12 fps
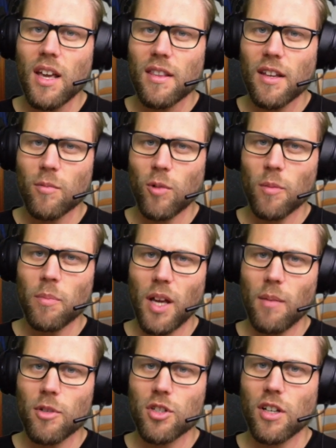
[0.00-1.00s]
that one
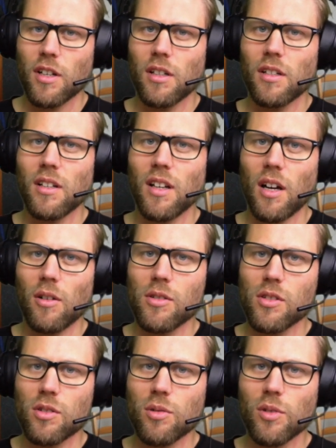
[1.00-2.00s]
payment channel
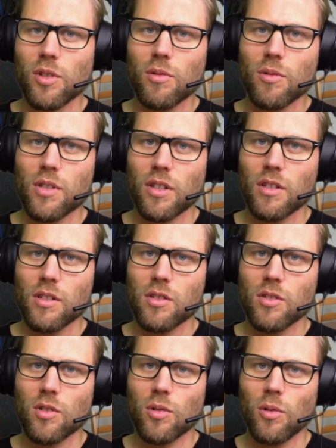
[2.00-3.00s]
allows two users
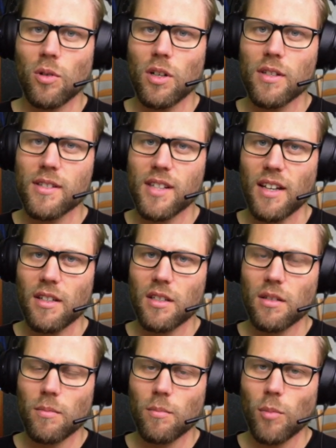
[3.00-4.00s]
to
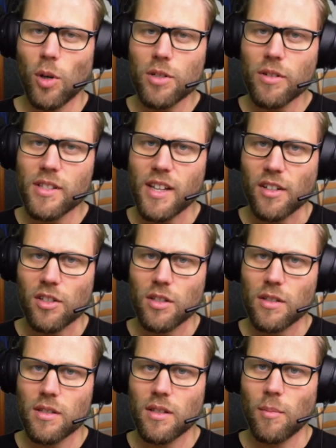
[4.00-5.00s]
send more
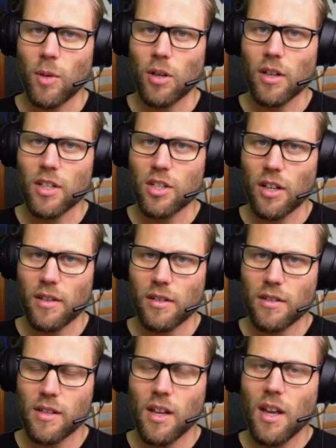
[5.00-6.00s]
transactions among each
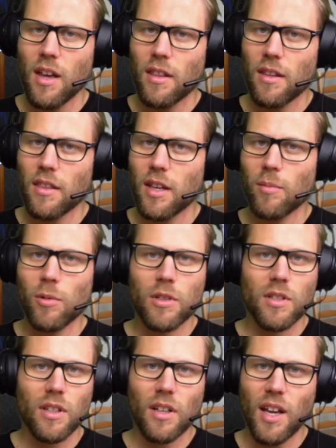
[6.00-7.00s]
others than they
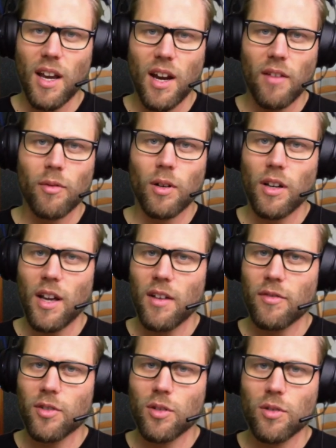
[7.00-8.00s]
would ever
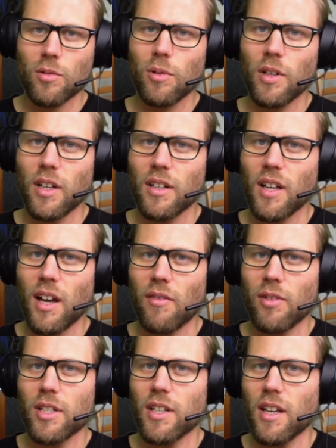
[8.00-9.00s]
have to do in
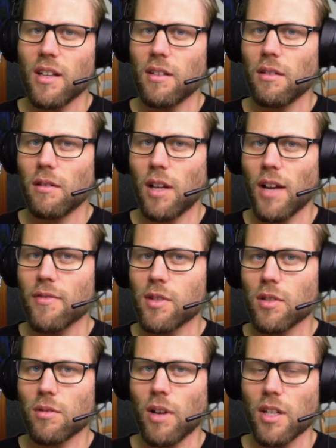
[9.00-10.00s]
everyday life
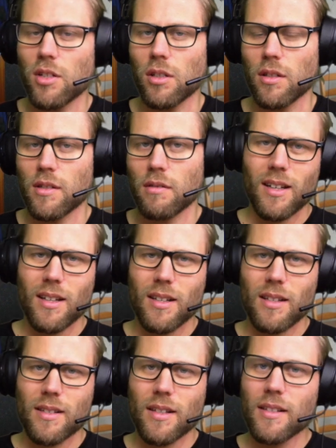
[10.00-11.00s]
situations.
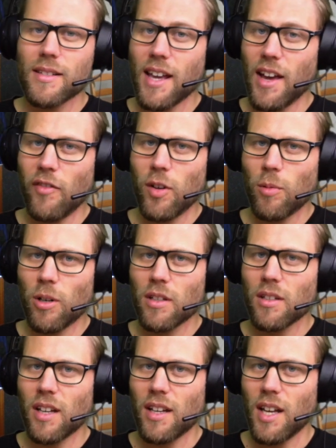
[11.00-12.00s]
Since
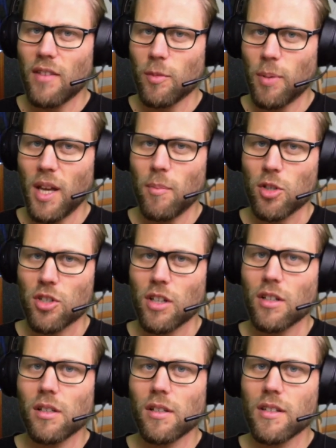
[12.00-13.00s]
everyone can have a payment
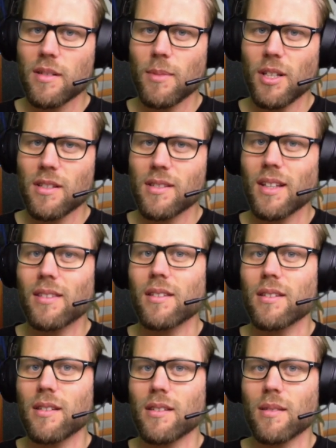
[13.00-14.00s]
channel, this means that the
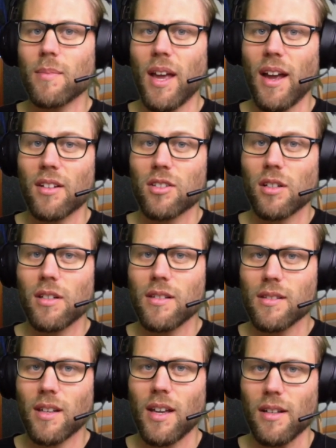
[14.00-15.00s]
system actually
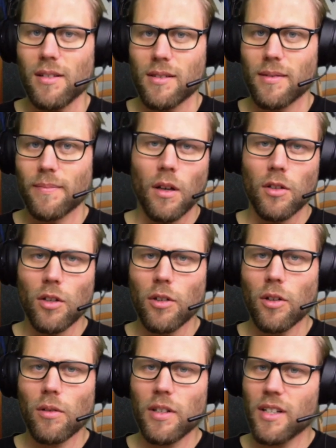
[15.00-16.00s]
scales. Not
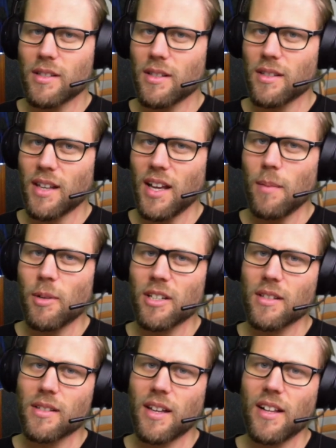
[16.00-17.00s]
only does it scale, but
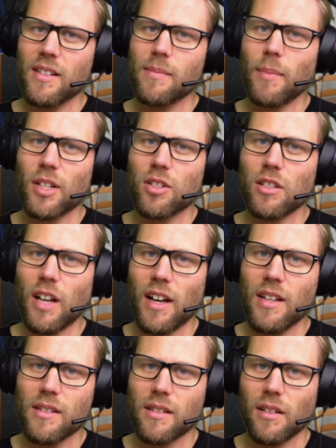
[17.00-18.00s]
it scales much
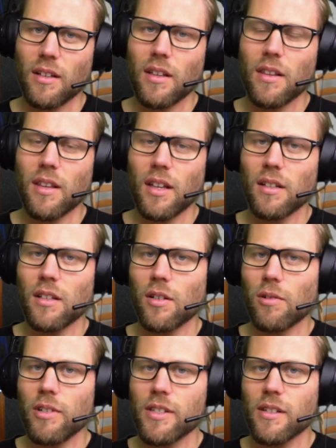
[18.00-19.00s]
nicer than
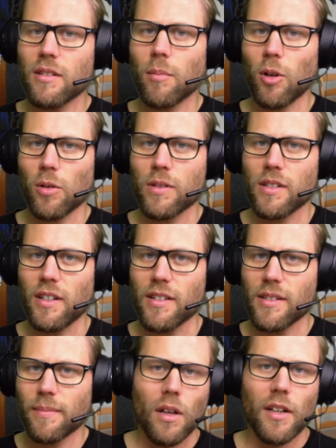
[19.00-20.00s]
increasing the block
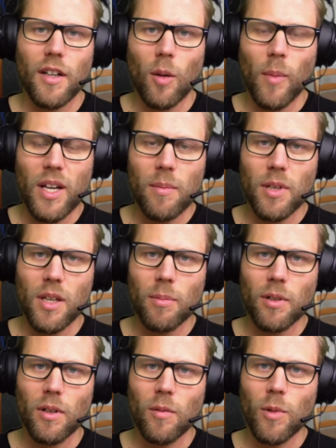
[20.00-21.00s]
size. Now, many
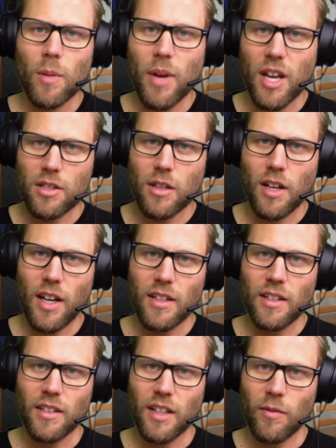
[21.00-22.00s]
people will bash the
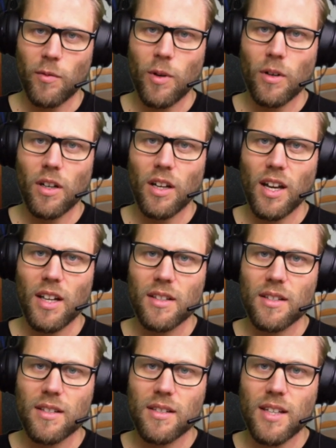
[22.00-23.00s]
Lightning Network
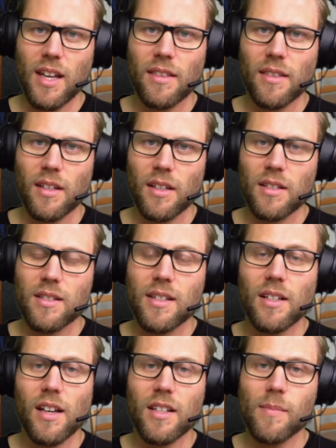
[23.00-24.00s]
and state that it
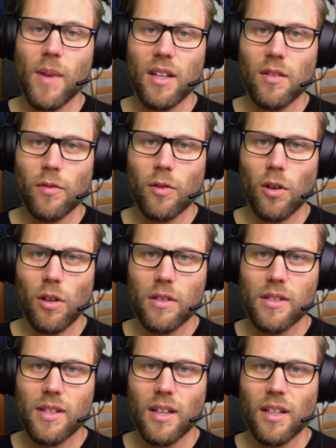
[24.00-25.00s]
still has many
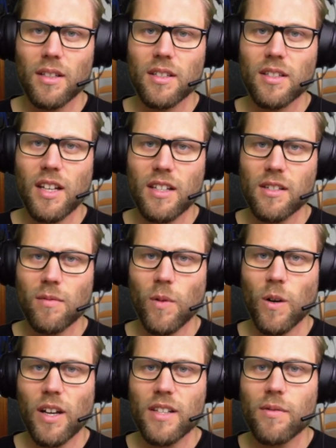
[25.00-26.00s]
flaws and doesn't
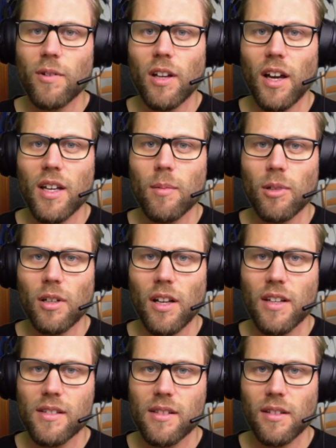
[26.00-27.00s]
work as reliable
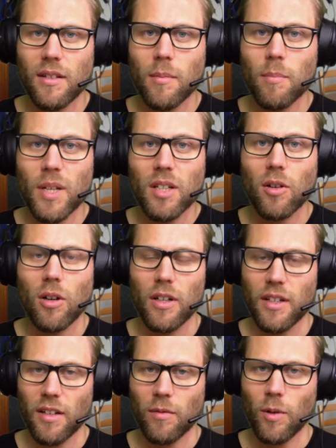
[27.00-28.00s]
as the
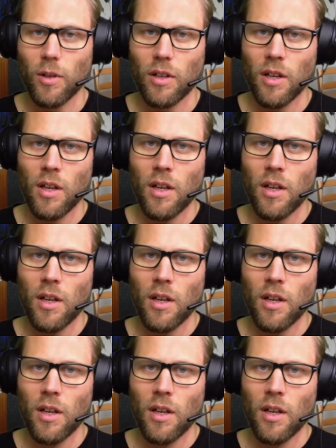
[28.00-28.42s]
Bitcoin network.